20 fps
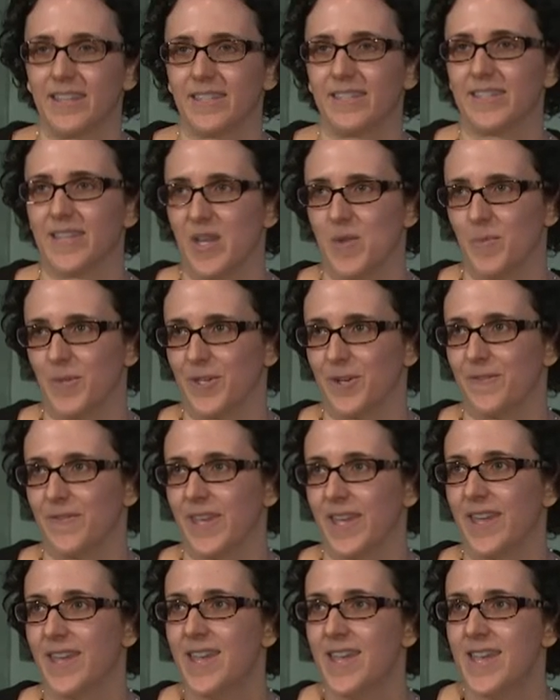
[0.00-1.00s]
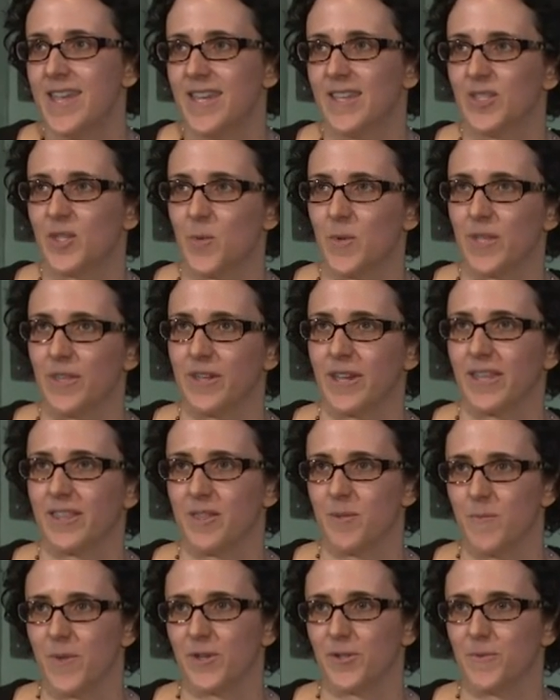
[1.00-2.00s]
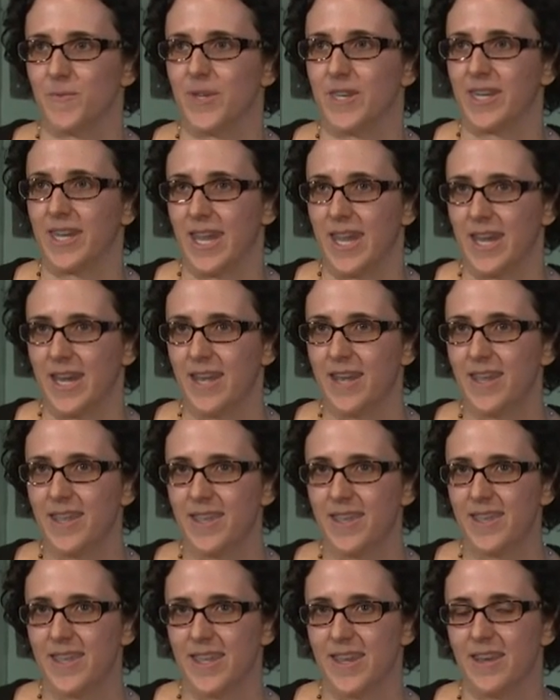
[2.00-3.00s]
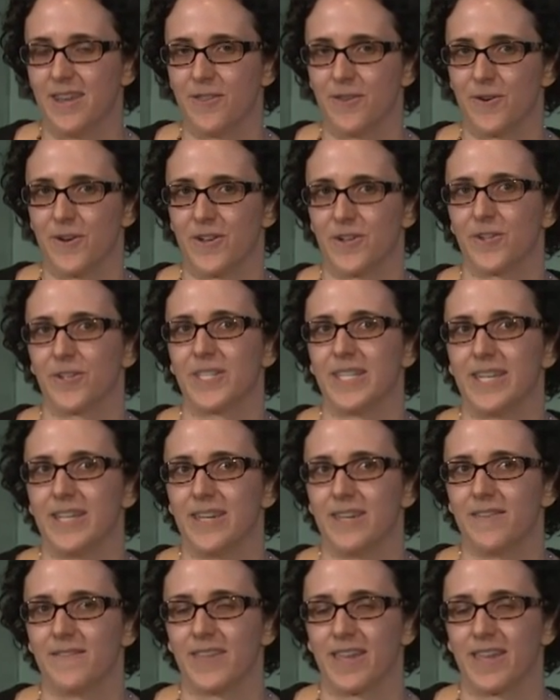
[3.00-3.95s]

the same survey. And so we look at the measurement gain in their understanding of the